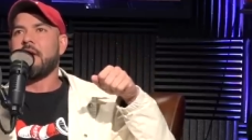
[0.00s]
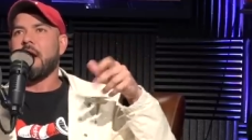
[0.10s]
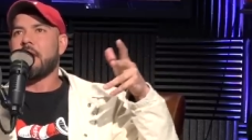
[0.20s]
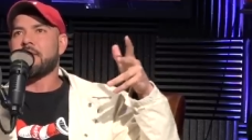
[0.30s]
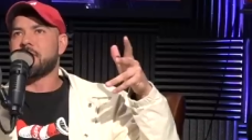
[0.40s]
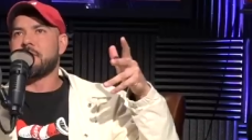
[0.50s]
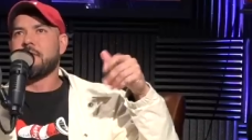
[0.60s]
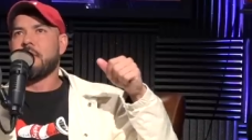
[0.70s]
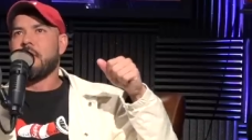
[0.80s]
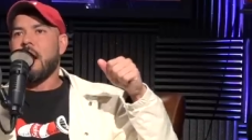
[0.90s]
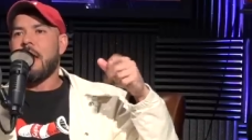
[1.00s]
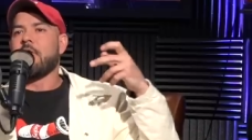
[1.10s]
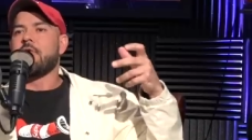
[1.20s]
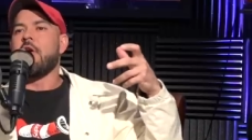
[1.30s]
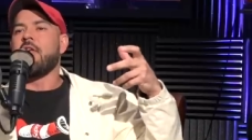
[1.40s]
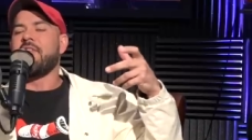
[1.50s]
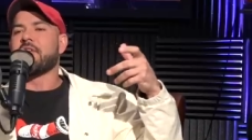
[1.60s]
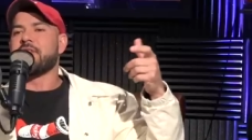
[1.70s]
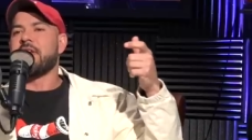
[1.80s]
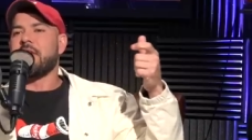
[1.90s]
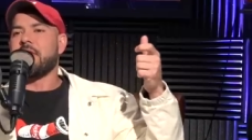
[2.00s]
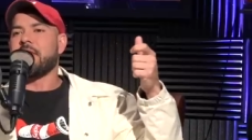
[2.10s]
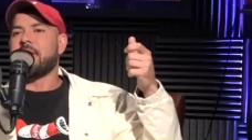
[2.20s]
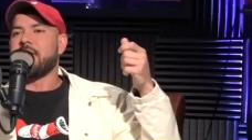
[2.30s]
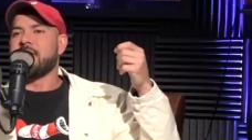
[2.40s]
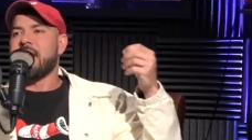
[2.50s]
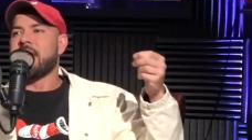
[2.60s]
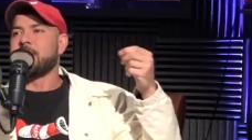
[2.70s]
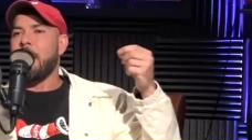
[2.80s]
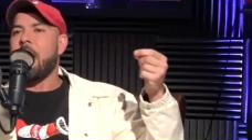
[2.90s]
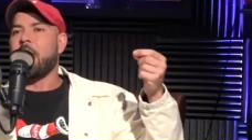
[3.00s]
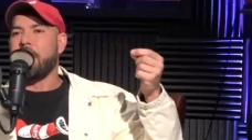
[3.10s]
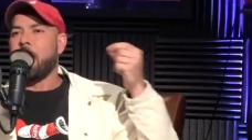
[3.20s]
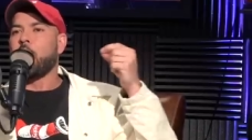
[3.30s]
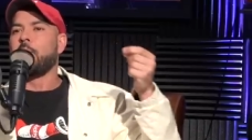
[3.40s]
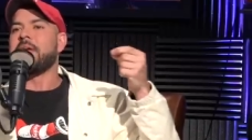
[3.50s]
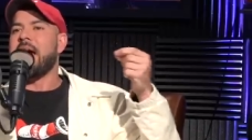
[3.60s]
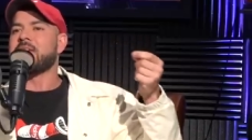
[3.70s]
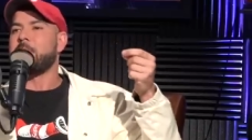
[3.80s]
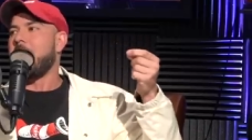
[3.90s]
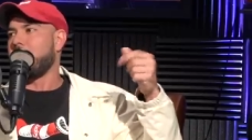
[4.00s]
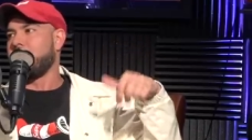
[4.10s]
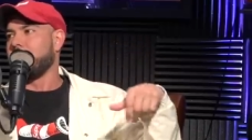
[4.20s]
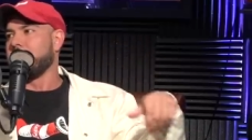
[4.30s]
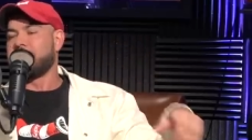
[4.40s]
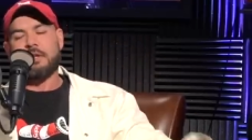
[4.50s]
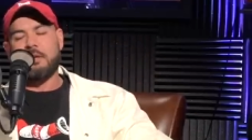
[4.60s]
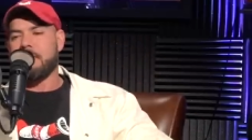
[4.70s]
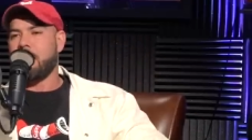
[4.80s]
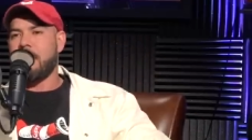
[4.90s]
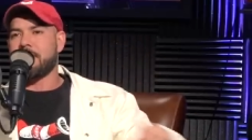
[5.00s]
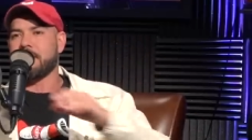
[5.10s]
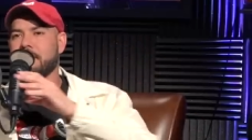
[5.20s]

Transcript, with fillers: I just I don't know if there's anything that is as power that will be as powerful. It's going to be crazy. I